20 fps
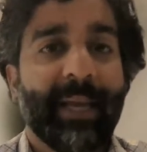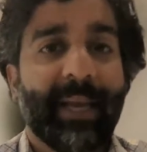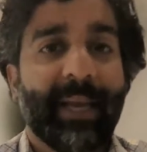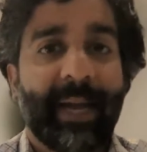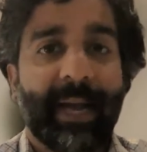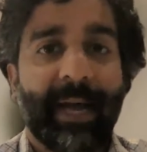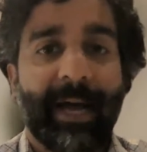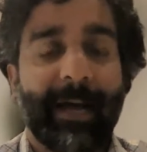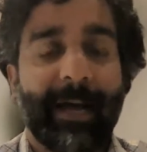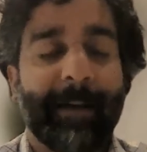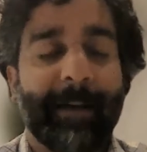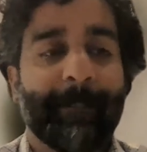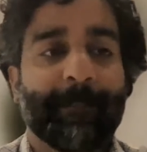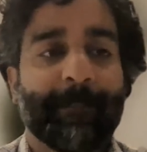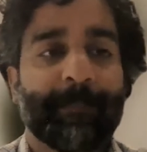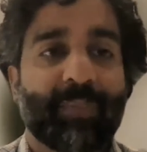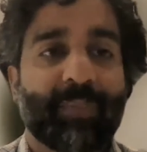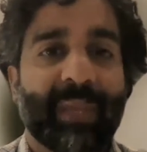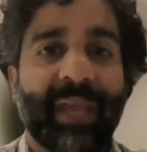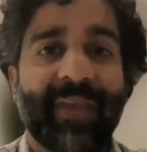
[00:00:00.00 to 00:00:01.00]

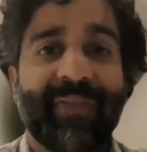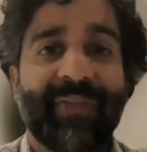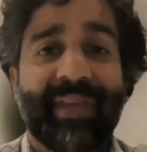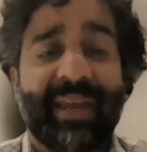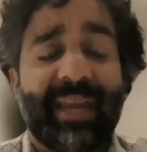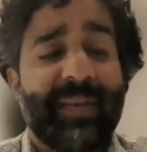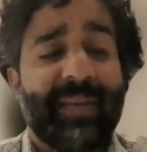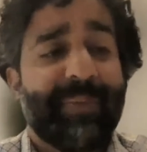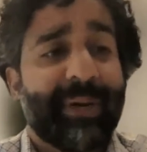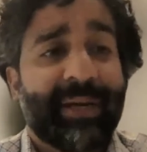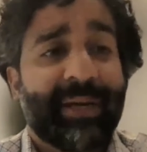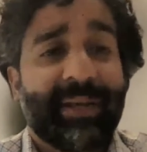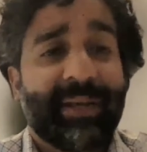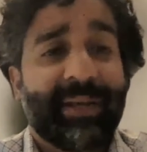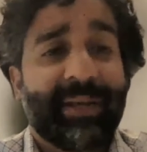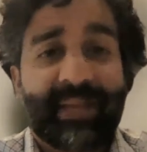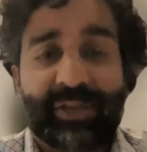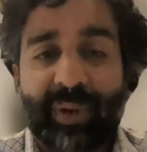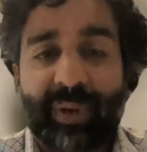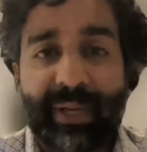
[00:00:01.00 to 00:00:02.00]
And then anybody
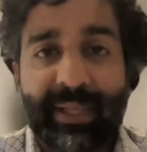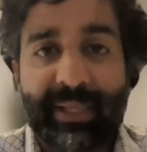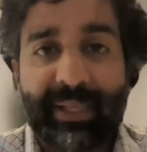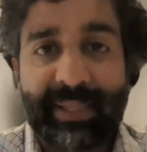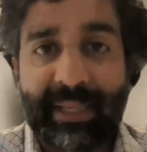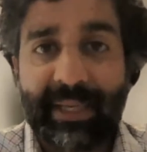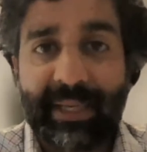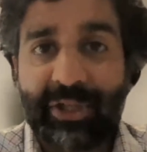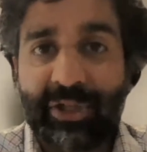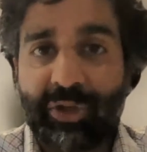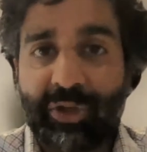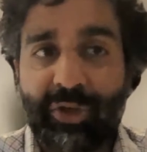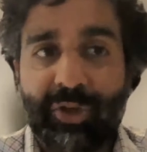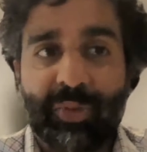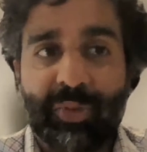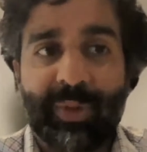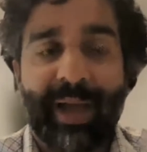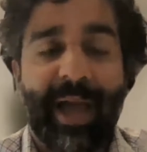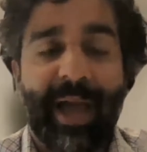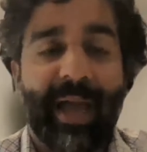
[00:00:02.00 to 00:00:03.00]
that's run into
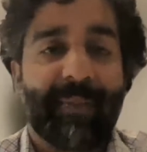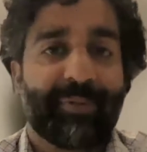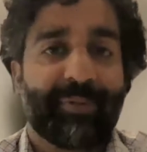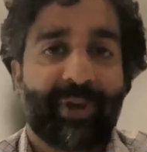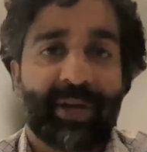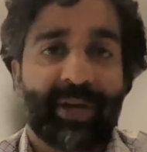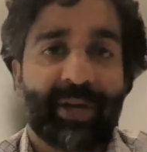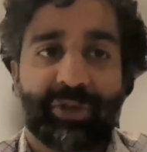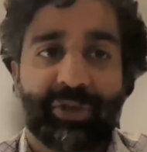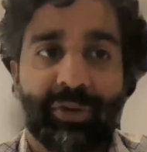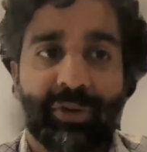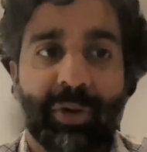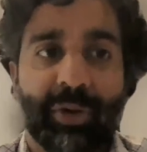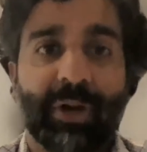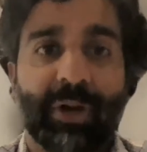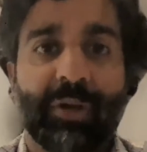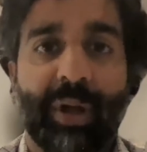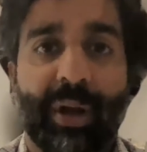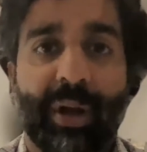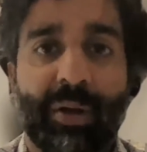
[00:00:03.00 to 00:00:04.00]
issues with eye pressure
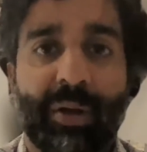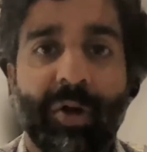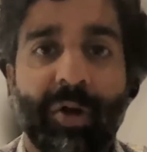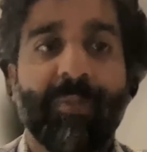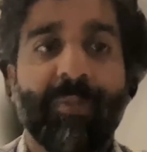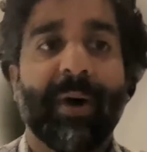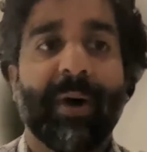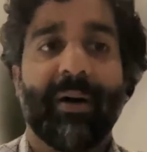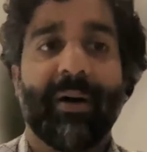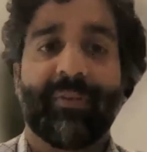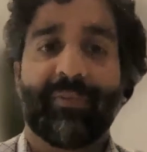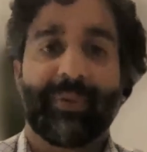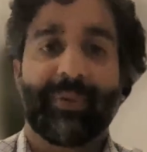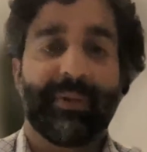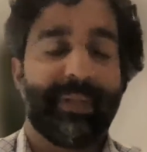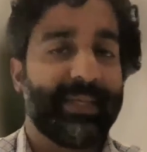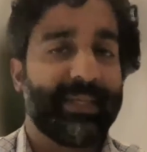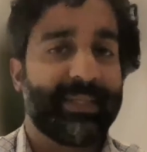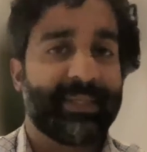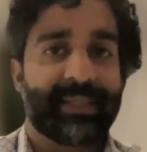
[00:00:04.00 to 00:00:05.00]
or glaucoma
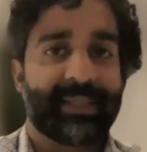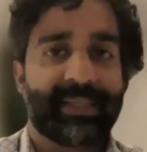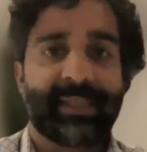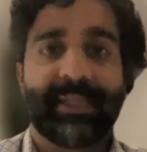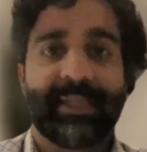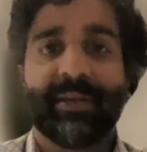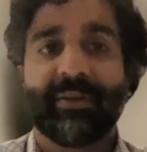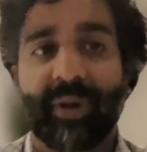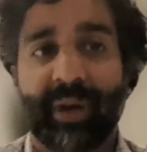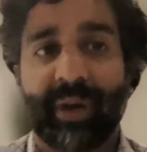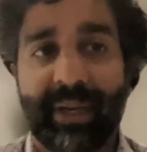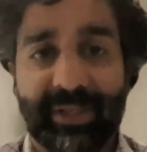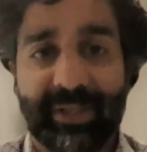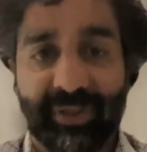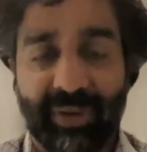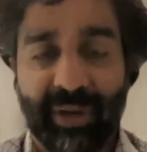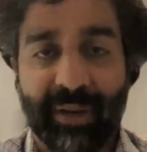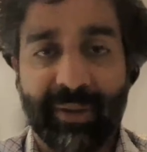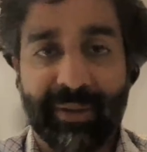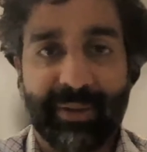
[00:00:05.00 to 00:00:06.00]
related to
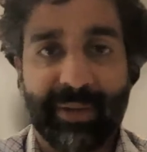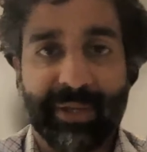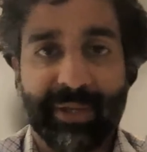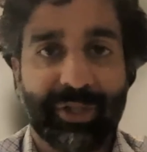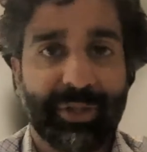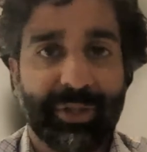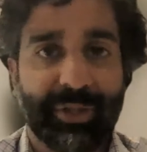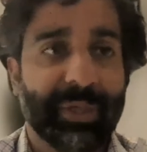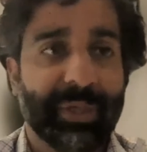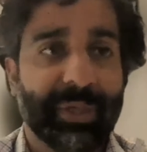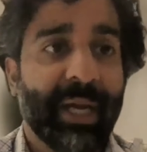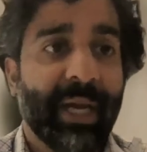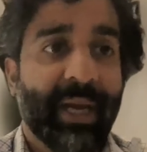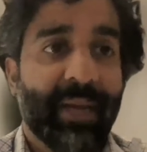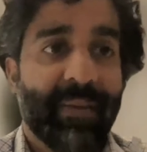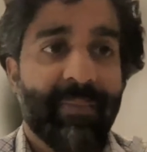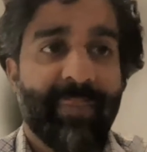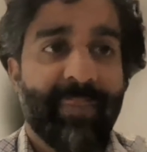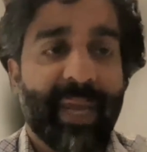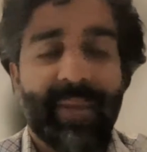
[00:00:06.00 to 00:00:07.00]
steroids or other issues
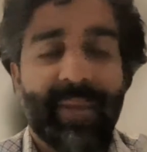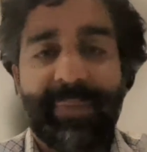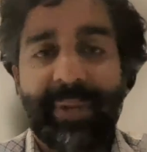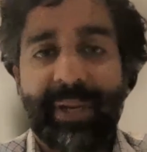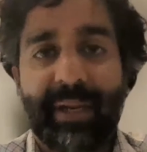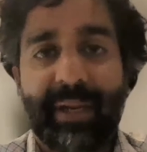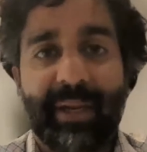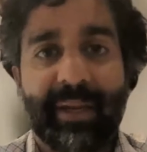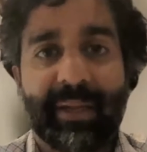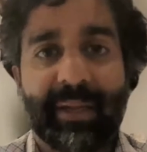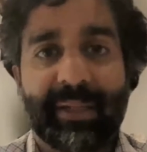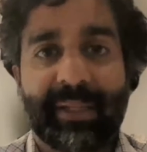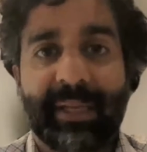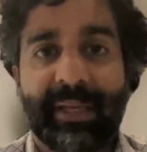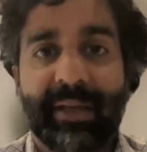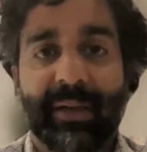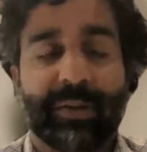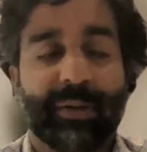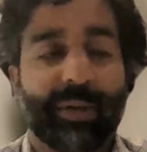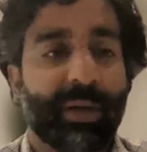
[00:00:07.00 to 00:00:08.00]
may be
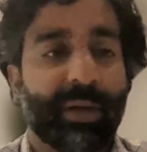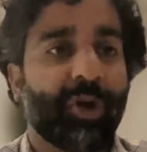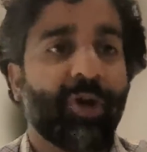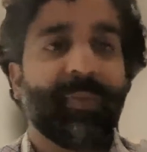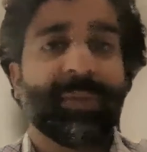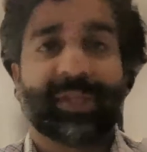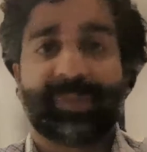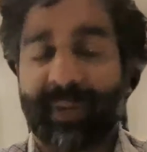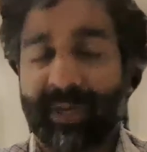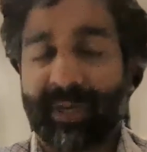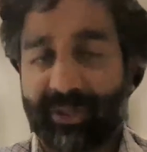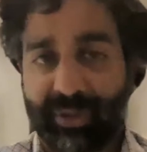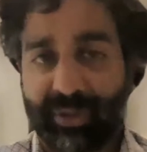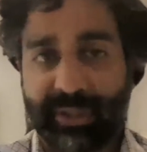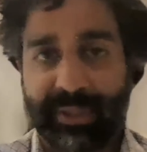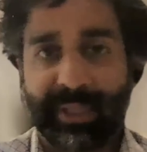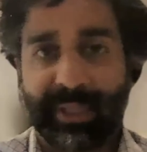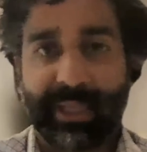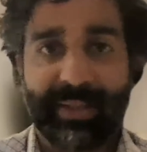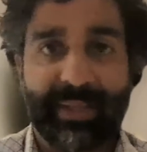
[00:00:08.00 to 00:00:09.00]
seeing a glaucoma
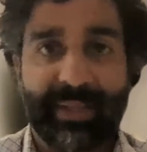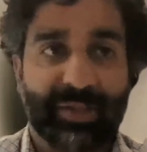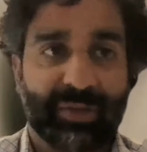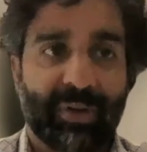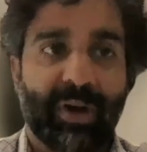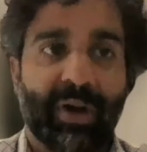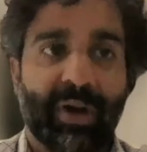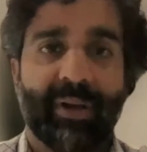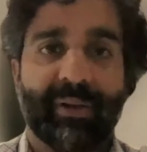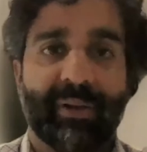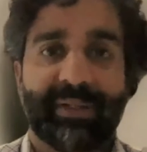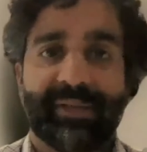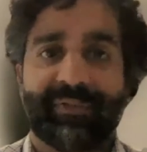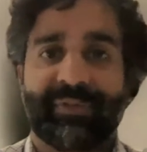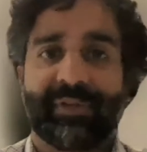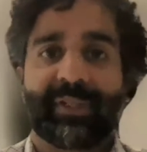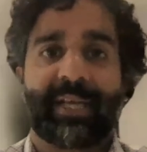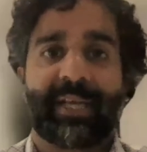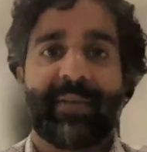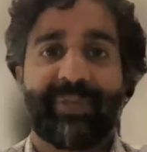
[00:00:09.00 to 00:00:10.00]
specialist. And these are all
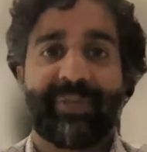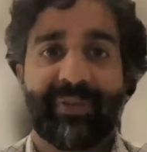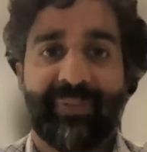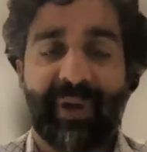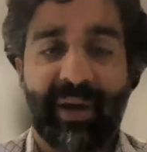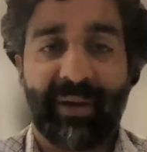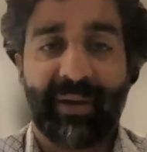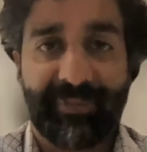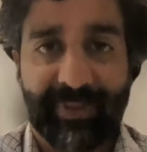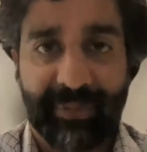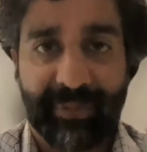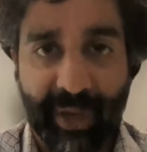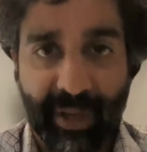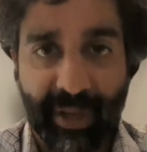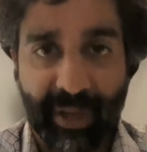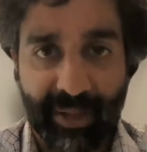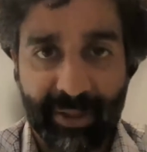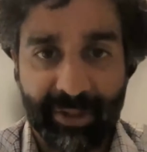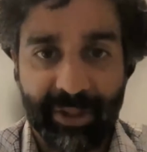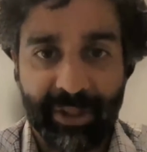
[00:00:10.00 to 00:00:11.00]
different types of
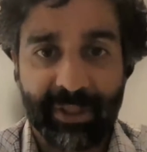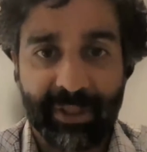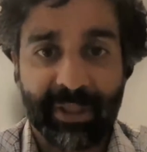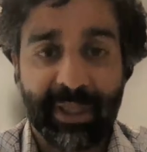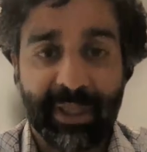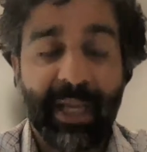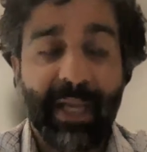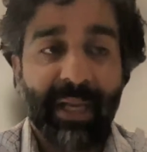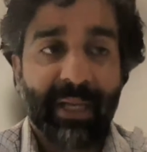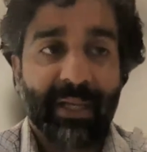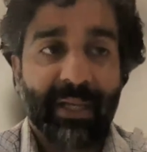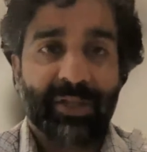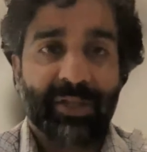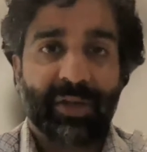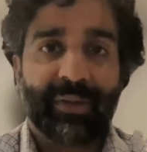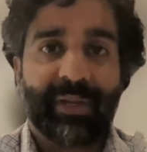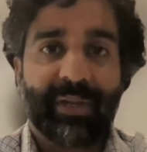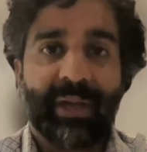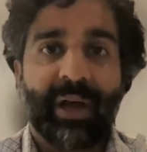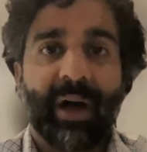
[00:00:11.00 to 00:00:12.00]
ophthalmologists.
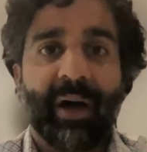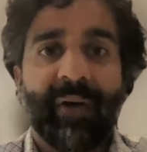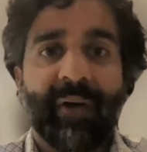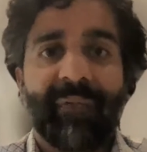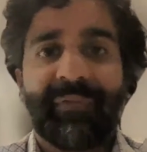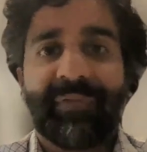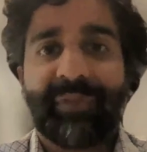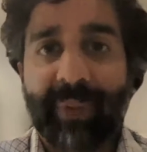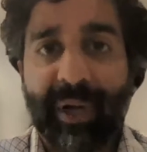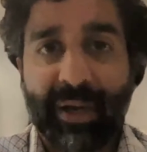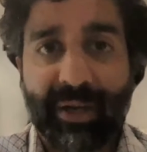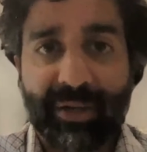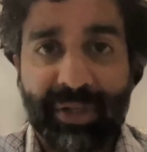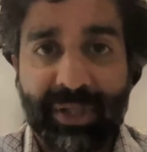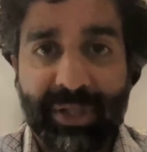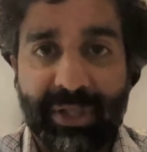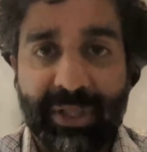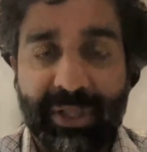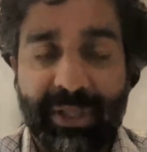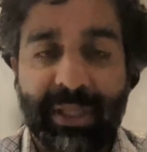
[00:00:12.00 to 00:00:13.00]
So the
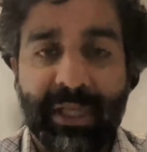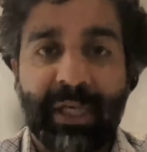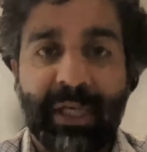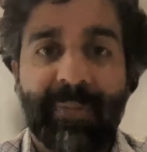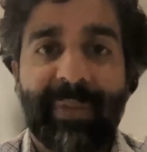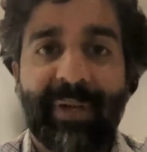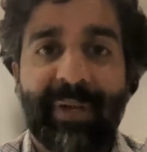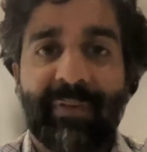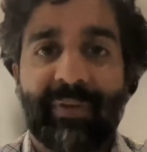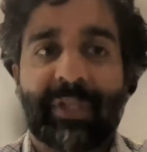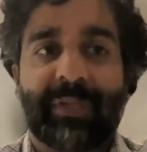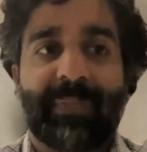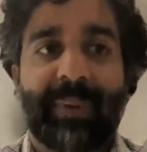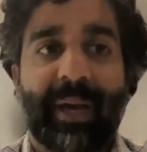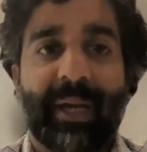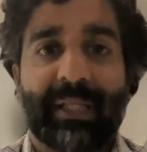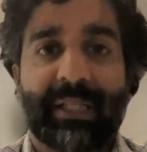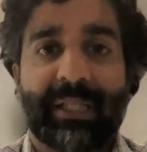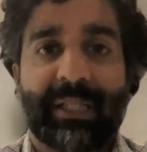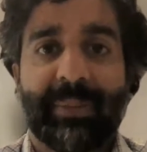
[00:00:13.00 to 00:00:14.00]
ophthalmologist is going to be
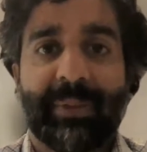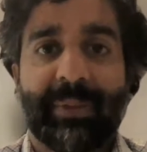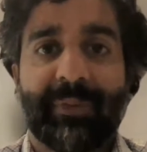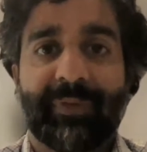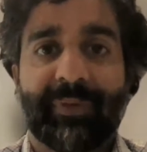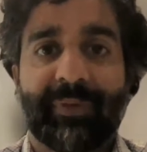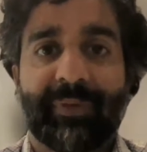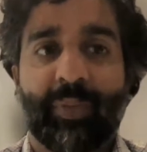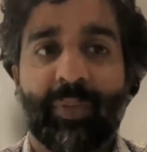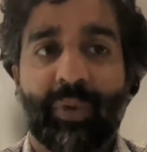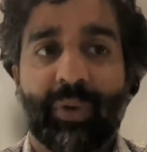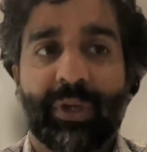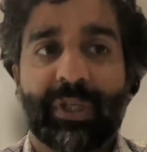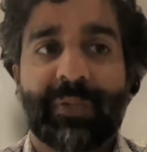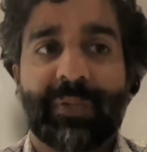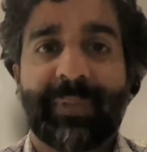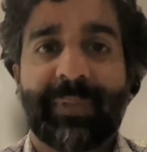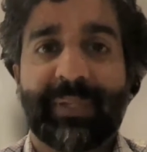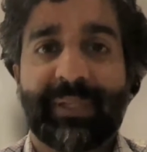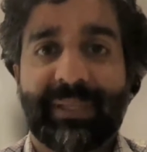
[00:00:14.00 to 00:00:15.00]
responsible for more
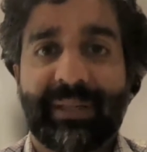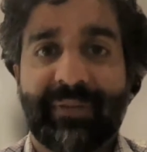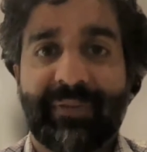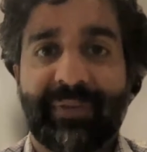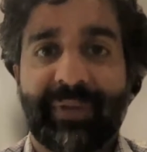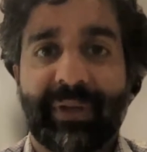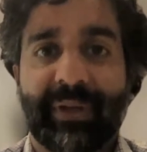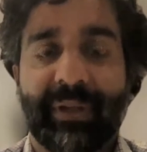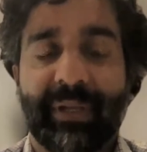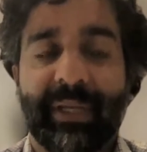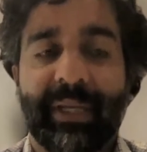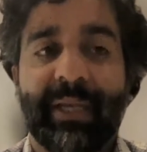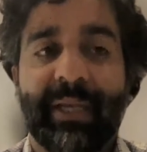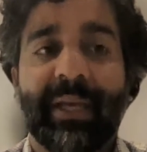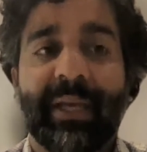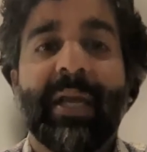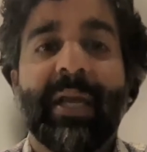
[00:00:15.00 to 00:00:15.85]
specifically